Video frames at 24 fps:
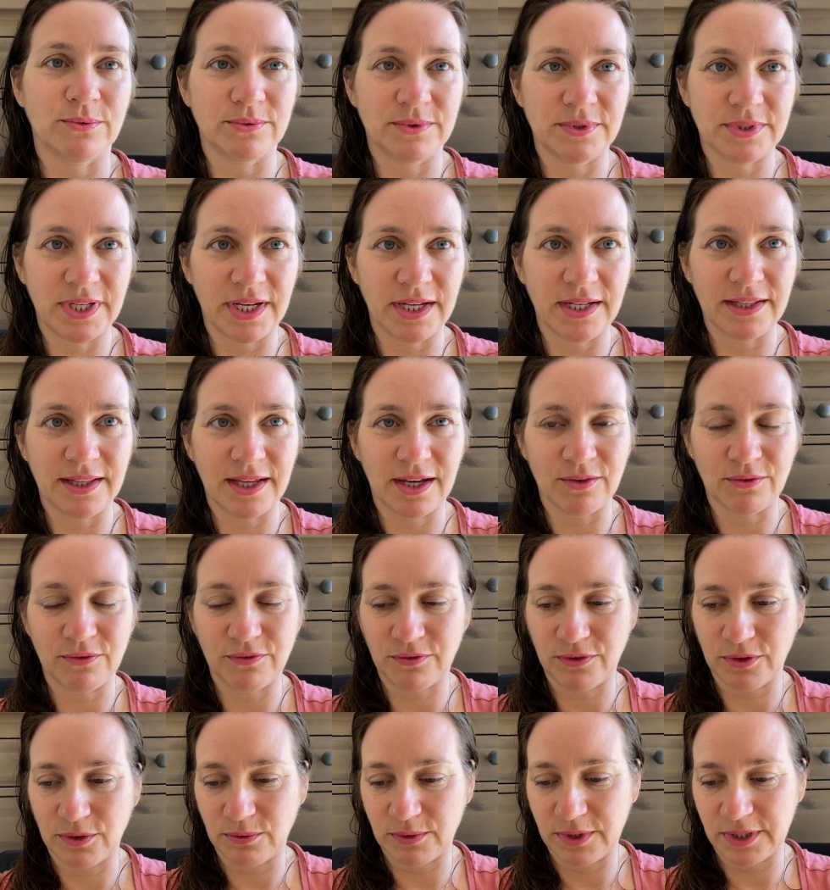take that
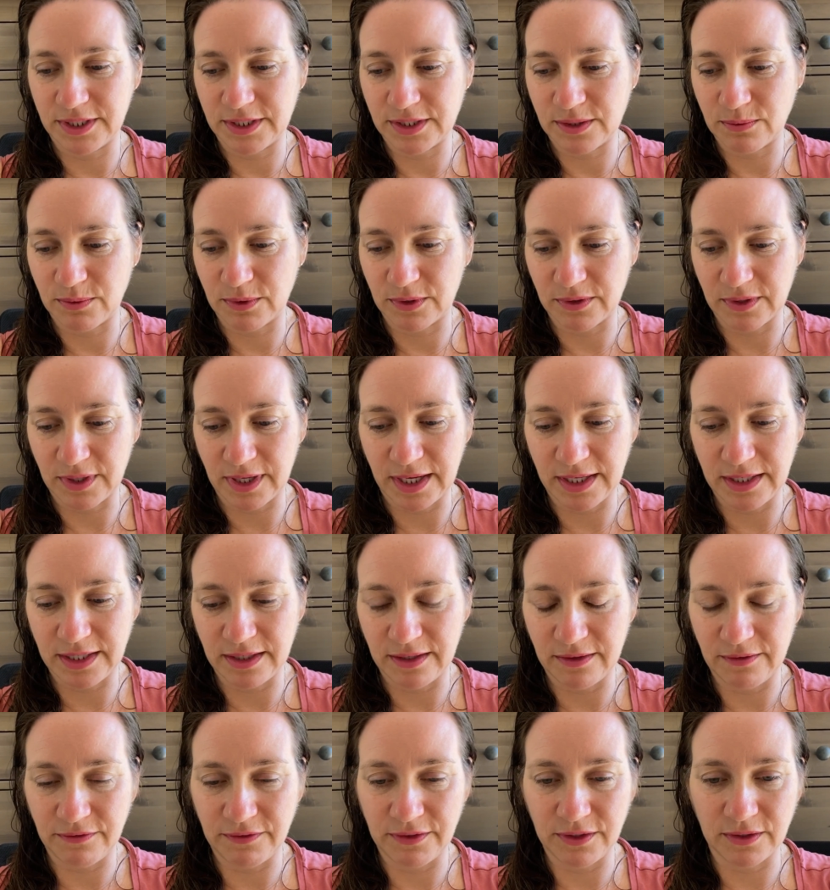for what it's worth. I
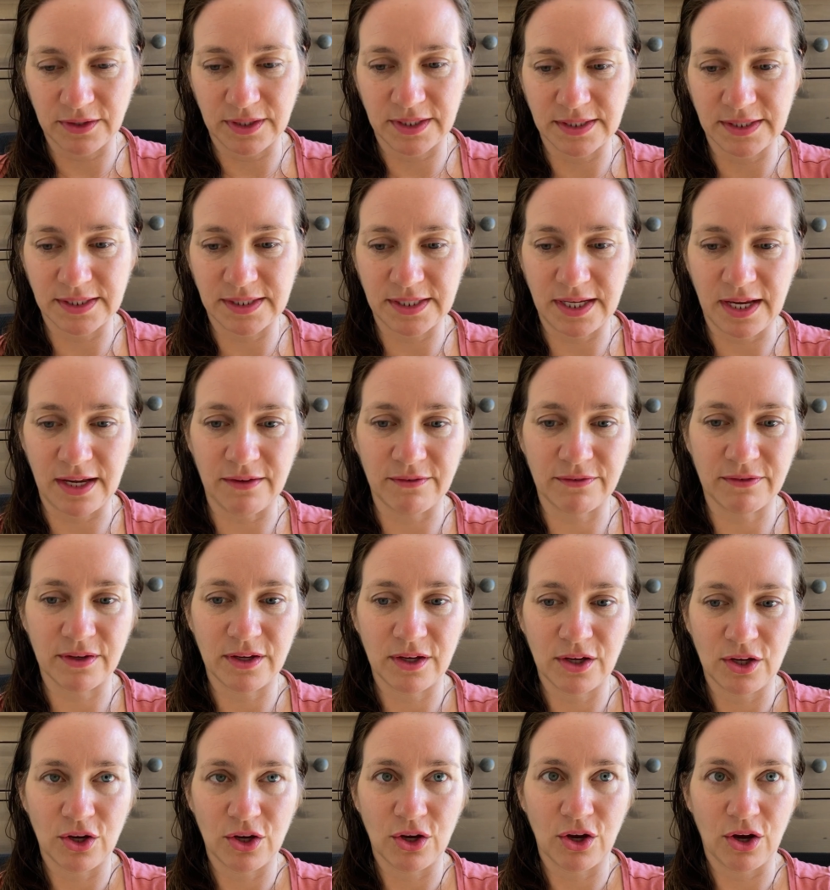didn't feel as safe
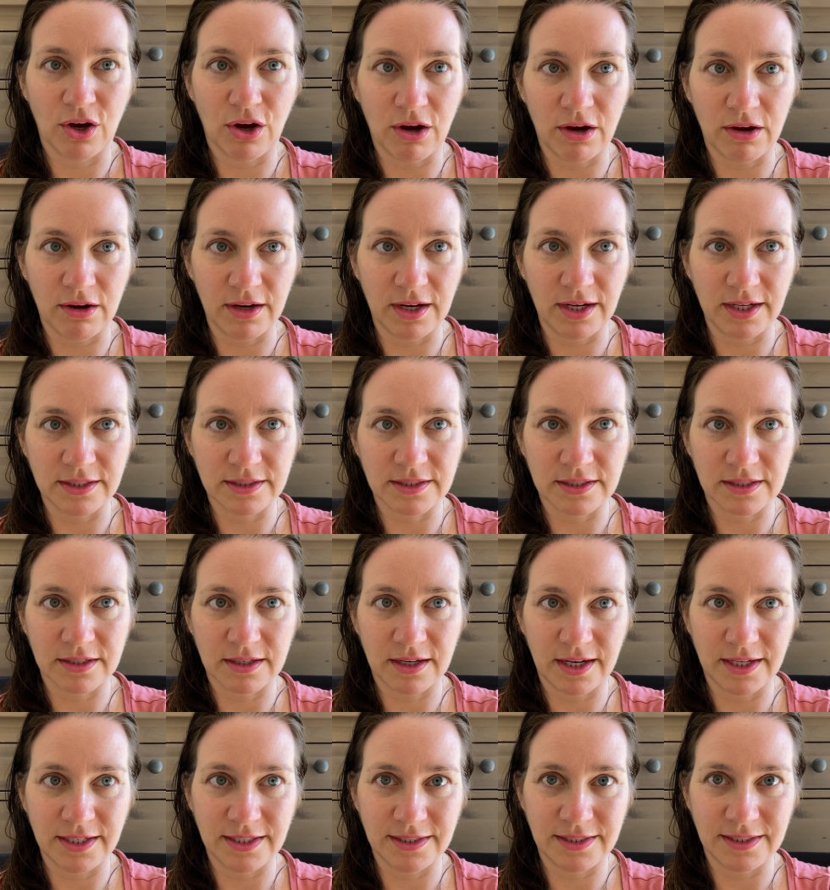on it.
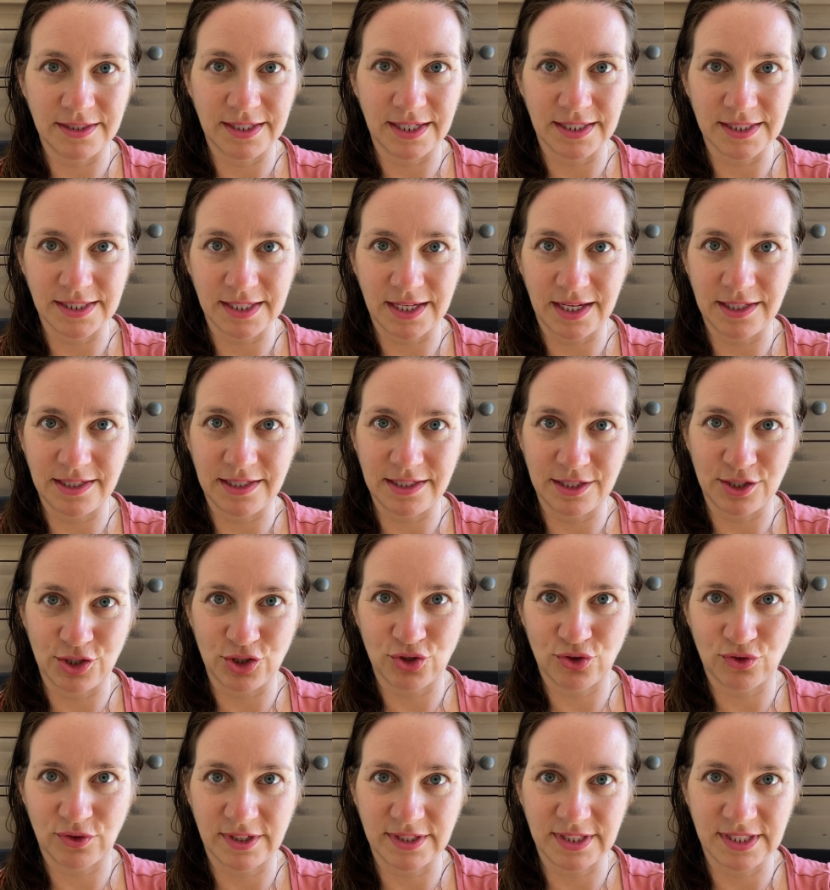I guess I didn't
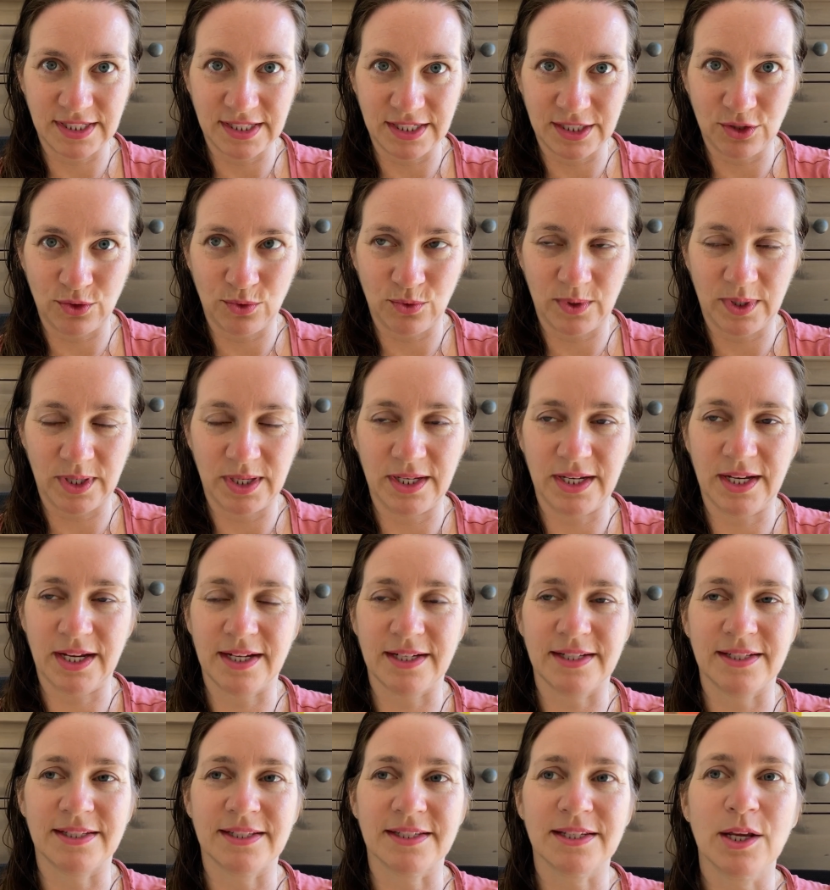trust it quite
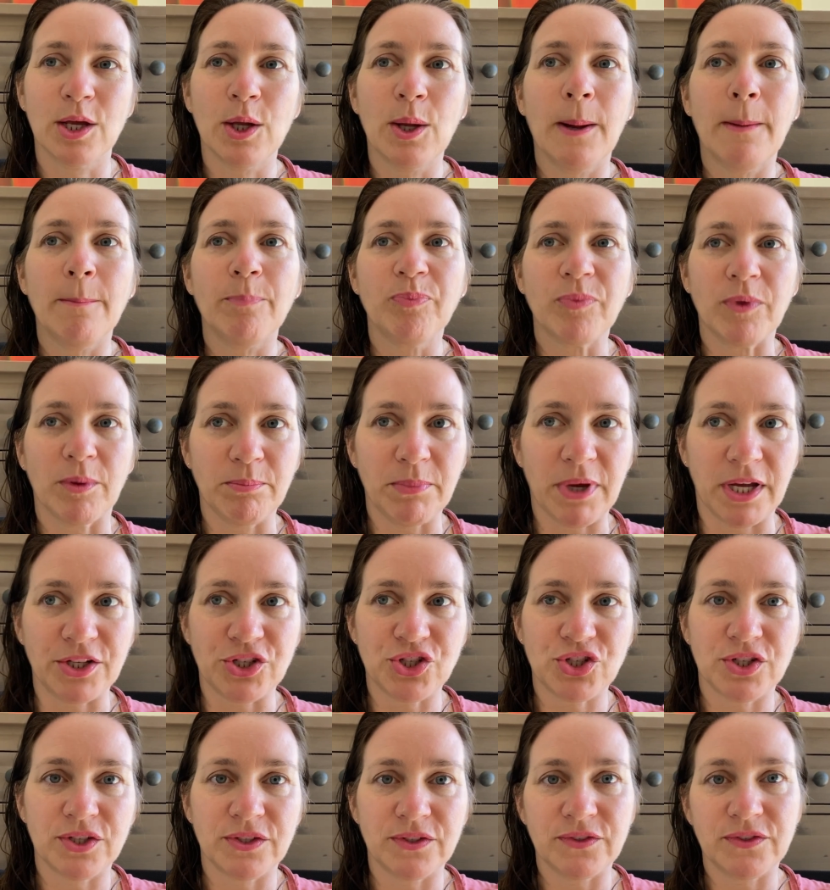as
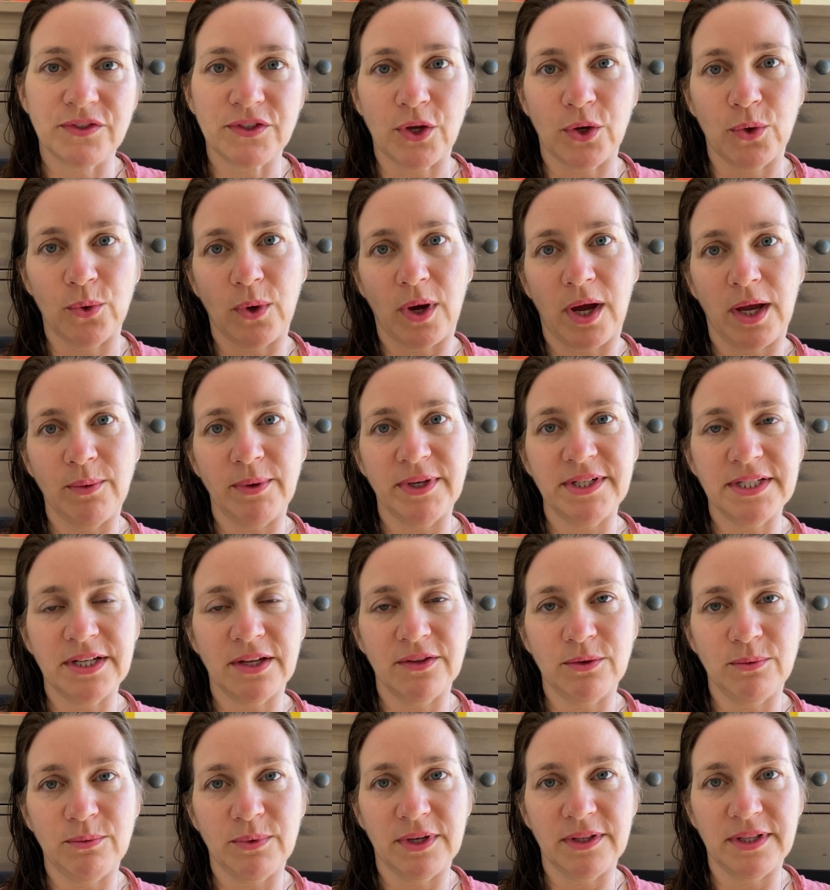much. So I went down
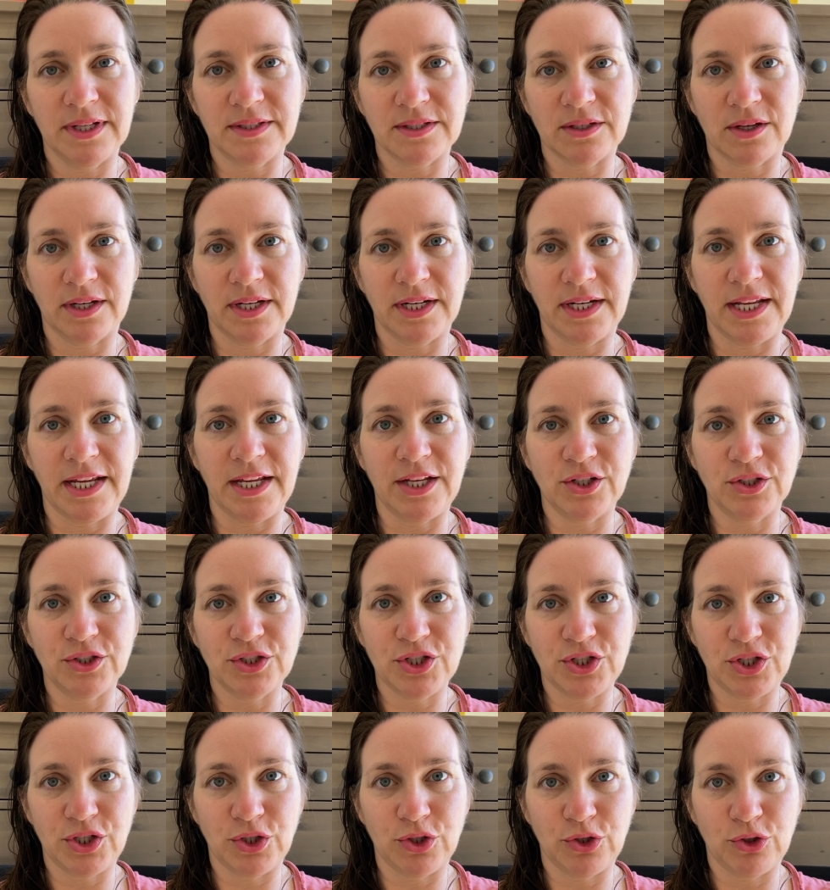the one that's got an inner
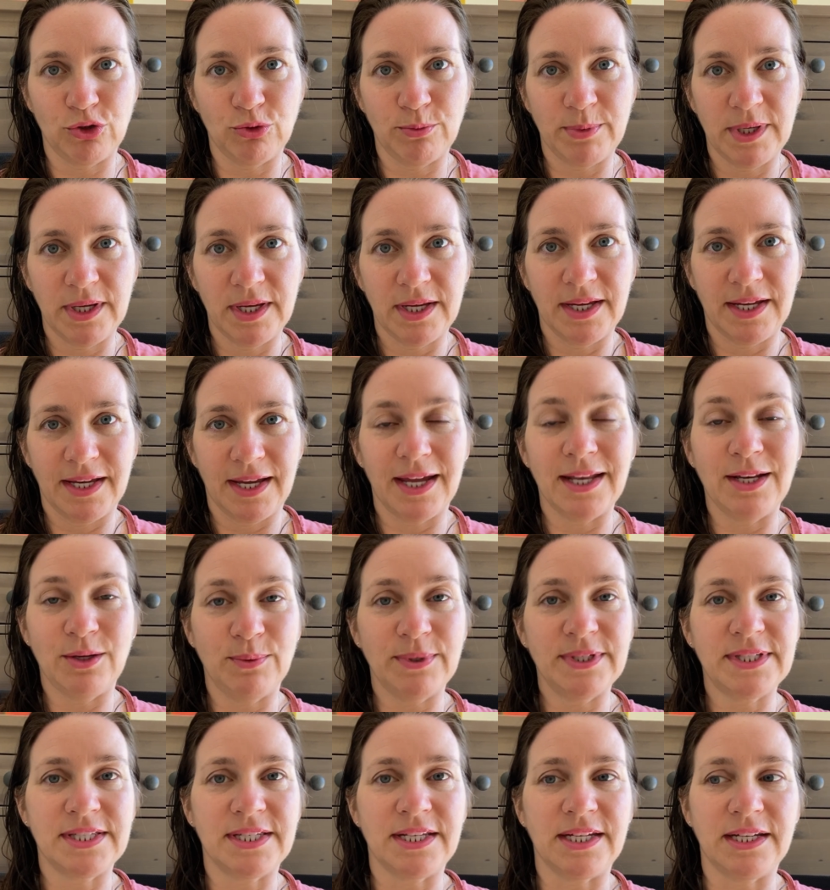tube, and it
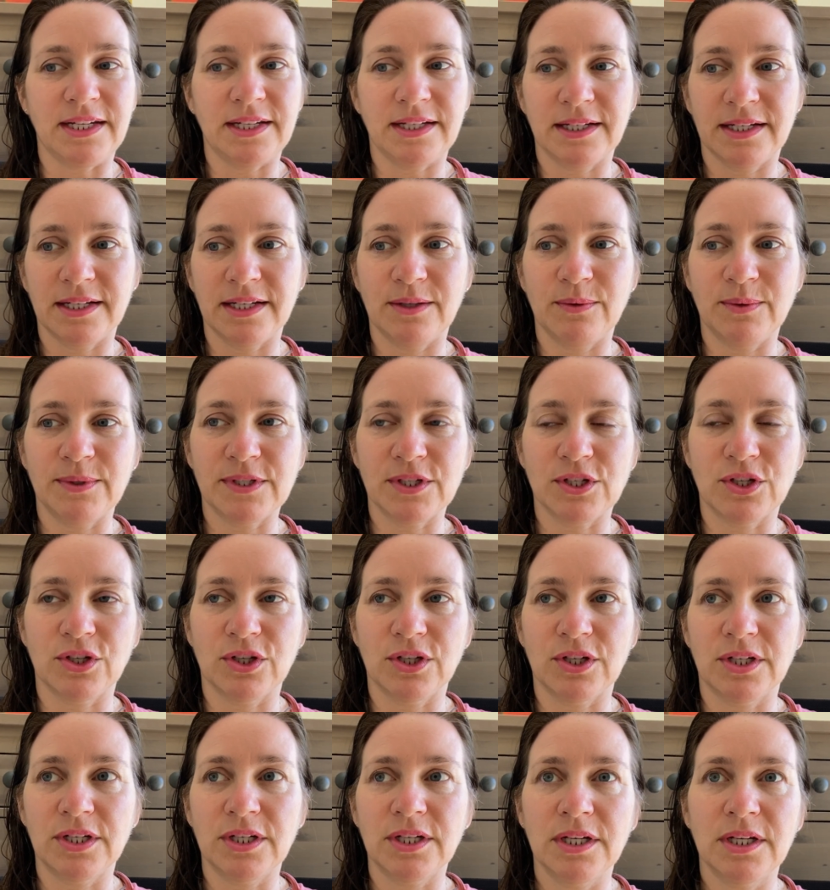was neat. It was
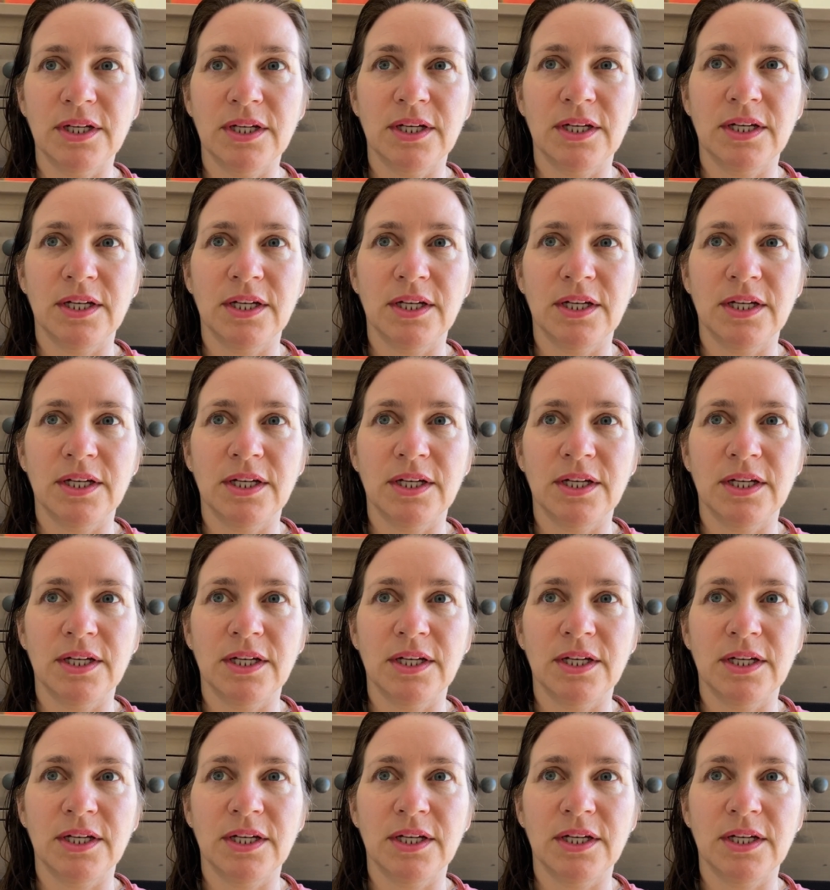good.